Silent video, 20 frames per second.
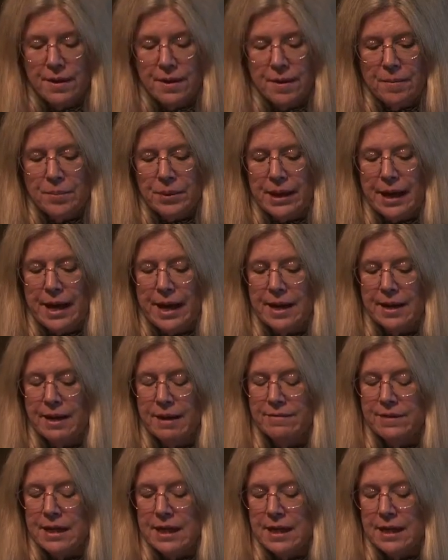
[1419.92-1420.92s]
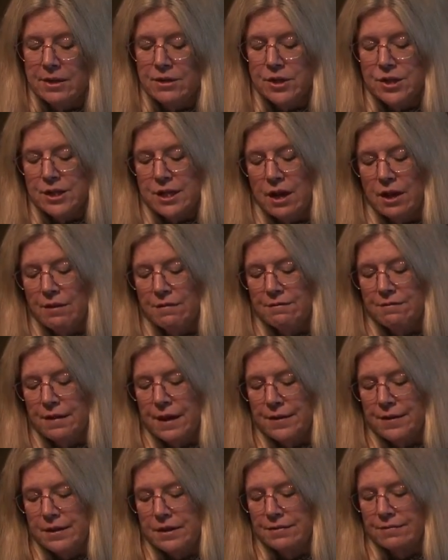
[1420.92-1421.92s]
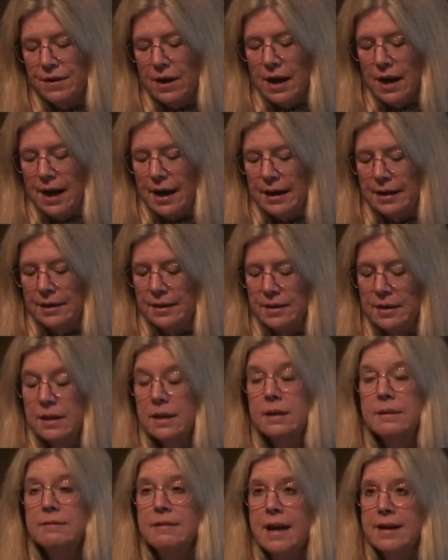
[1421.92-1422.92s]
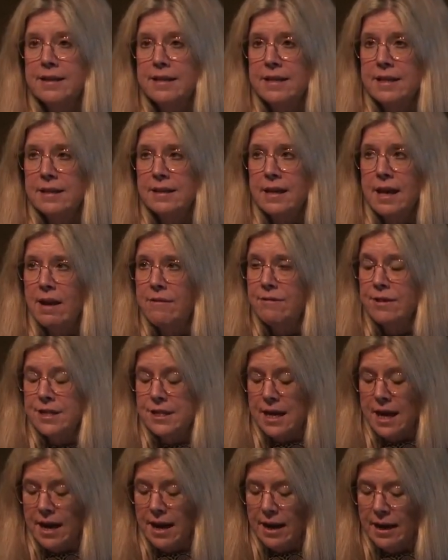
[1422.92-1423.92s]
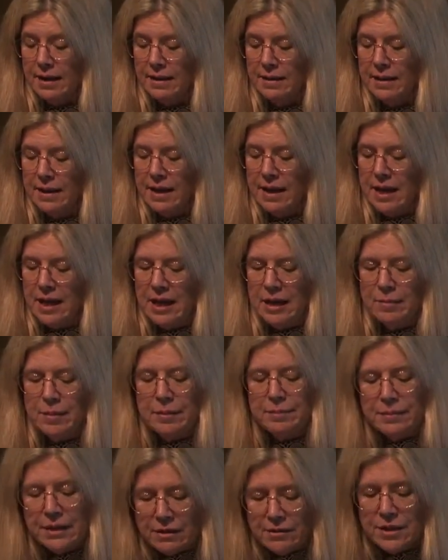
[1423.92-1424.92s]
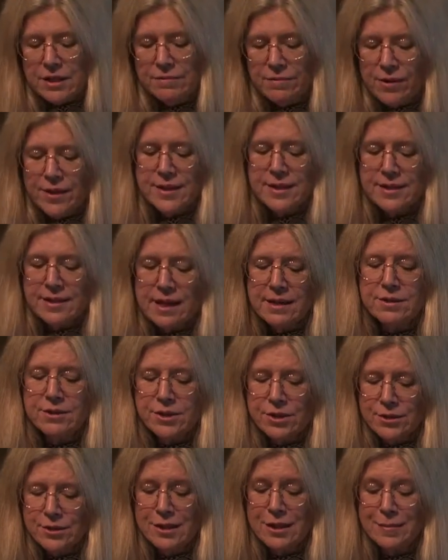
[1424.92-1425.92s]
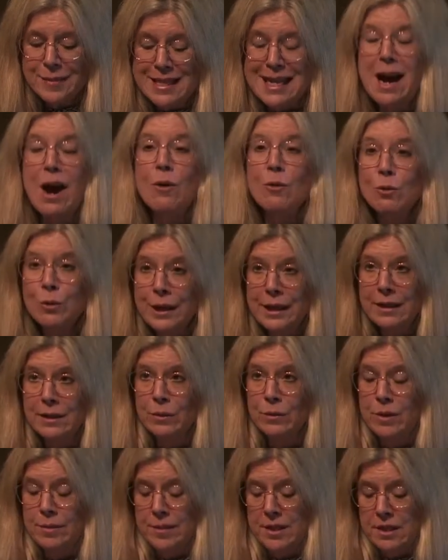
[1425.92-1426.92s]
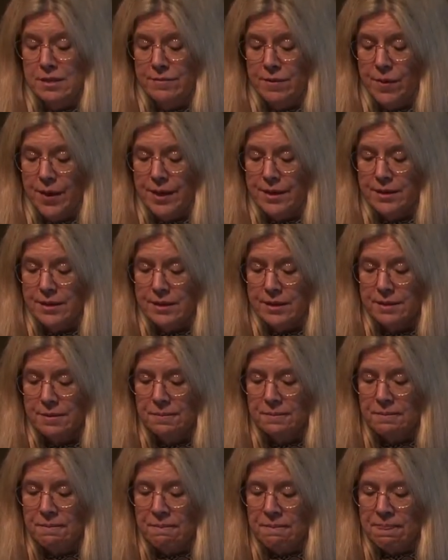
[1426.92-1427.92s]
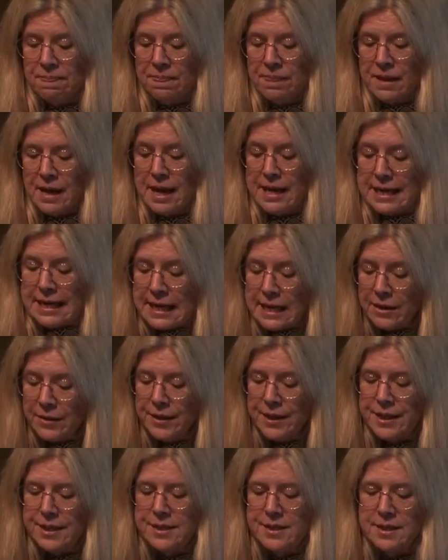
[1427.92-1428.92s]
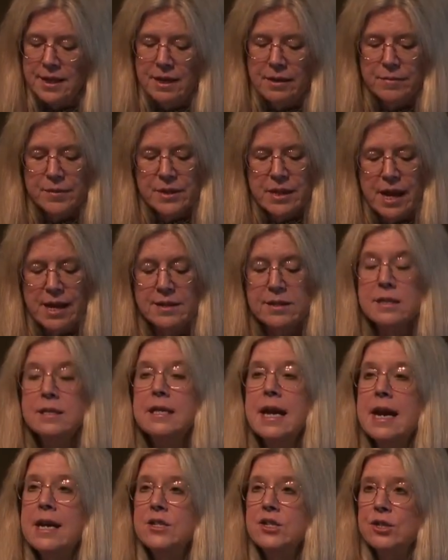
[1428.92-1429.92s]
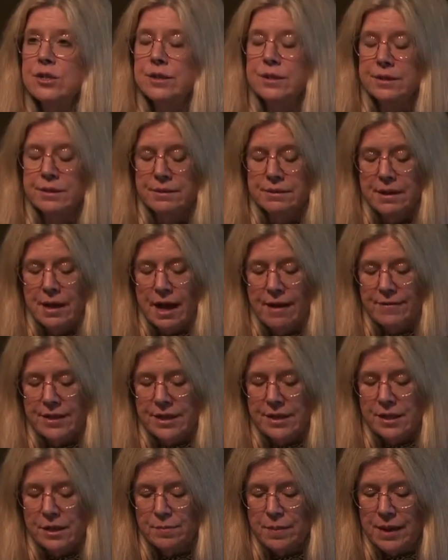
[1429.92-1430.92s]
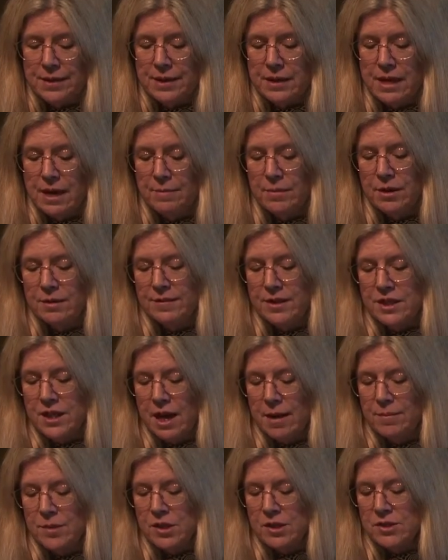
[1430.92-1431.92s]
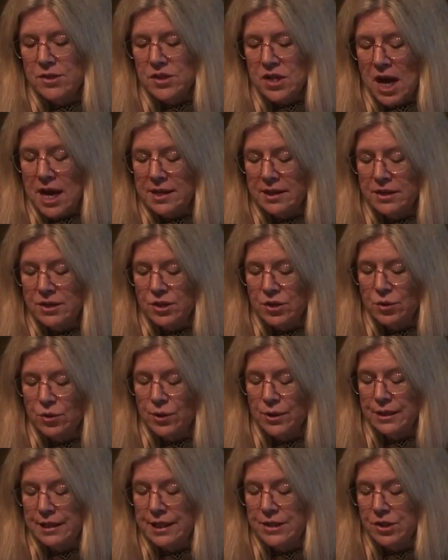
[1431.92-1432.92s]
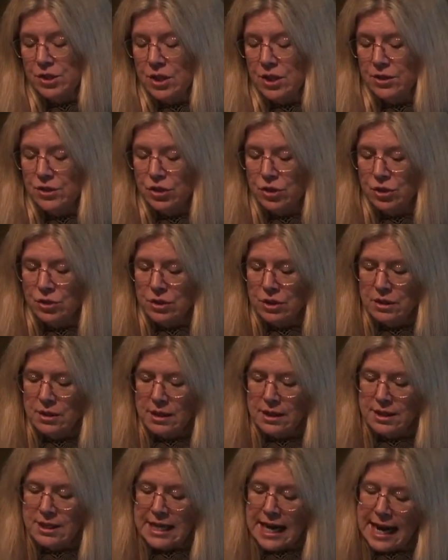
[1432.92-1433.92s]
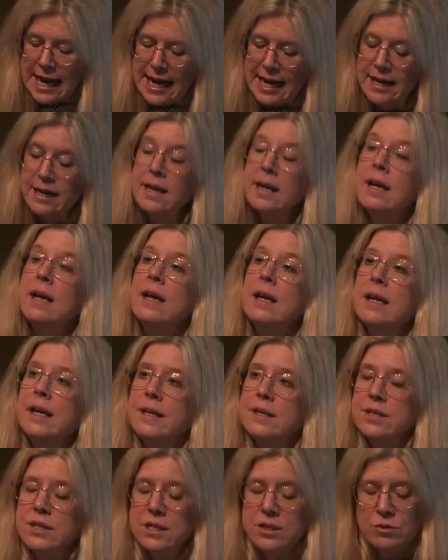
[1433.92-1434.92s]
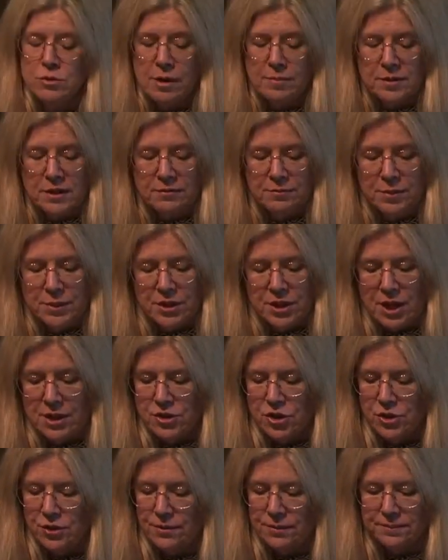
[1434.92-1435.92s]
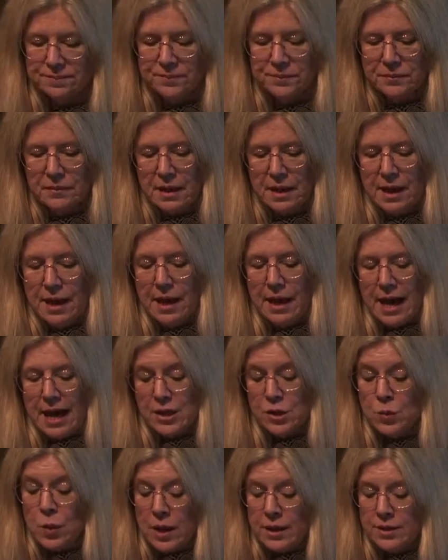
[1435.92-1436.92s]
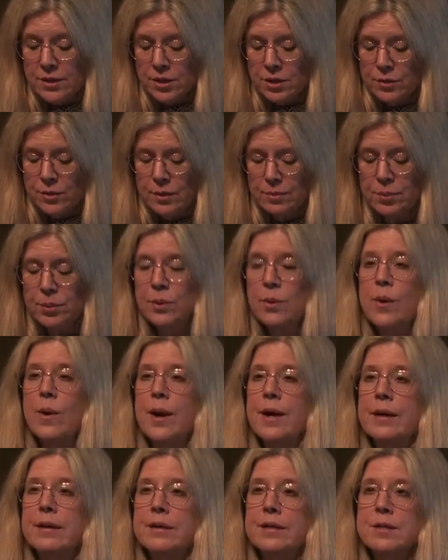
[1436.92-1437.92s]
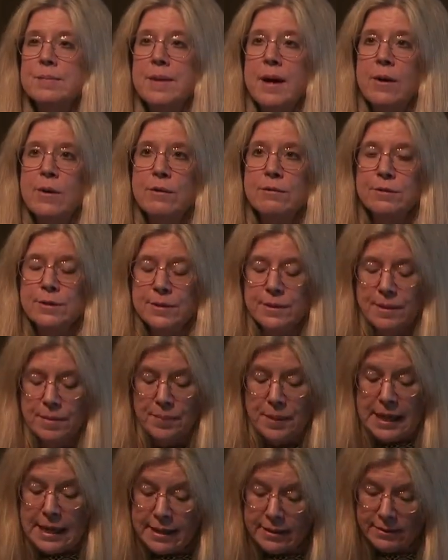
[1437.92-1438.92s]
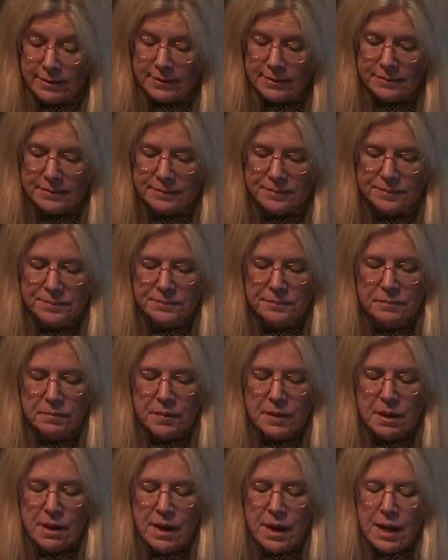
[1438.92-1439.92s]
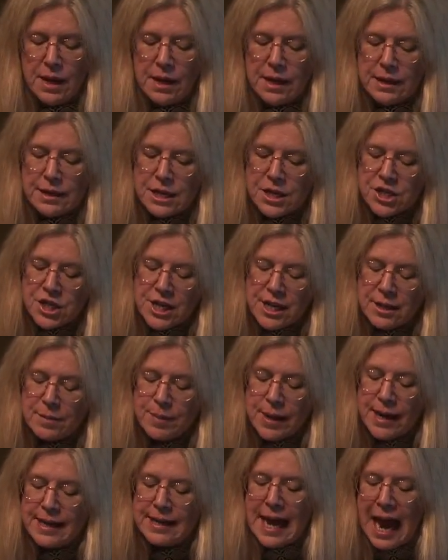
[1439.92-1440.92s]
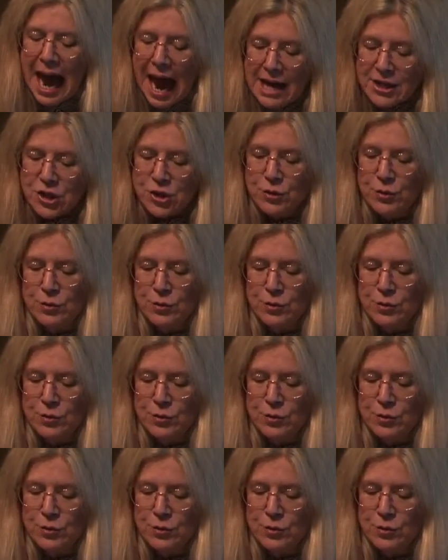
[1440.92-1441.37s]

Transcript: play of the inner self and the divine, rather than the everyday. But Mira's voice is understood to be a real woman's voice. And herein, it seems, lies the danger, evidenced by the number of attempts to silence or at least con contain its disruptive potential, as well as to employ its powerful appeal. Initiated by an actual